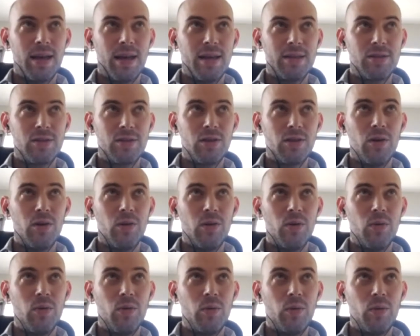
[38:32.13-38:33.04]

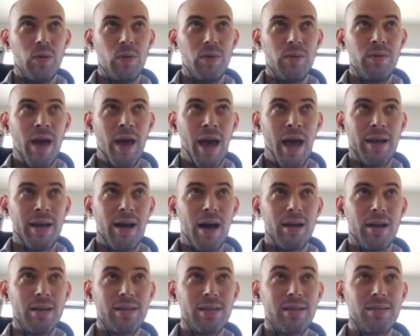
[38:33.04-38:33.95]
So that
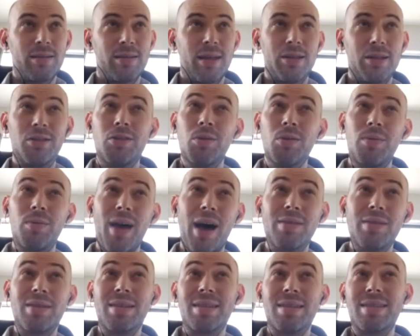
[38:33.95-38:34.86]
got us to like
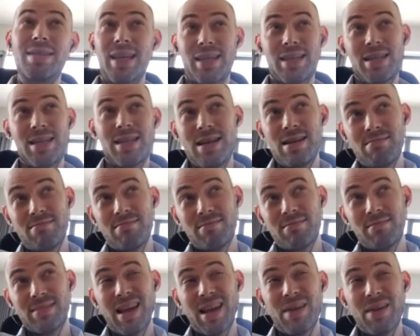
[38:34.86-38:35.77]
2016,
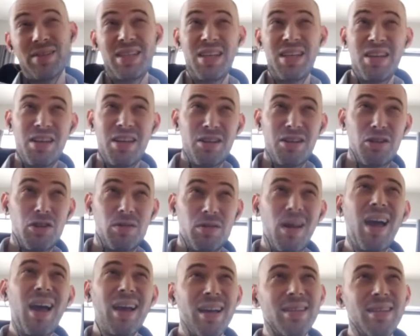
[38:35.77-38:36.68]
17-ish.
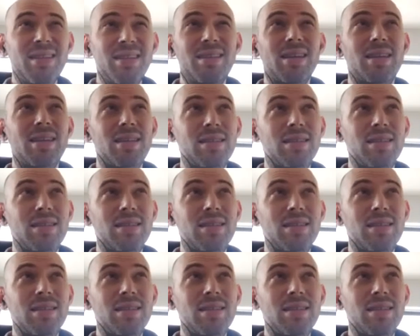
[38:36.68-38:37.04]
No, I guess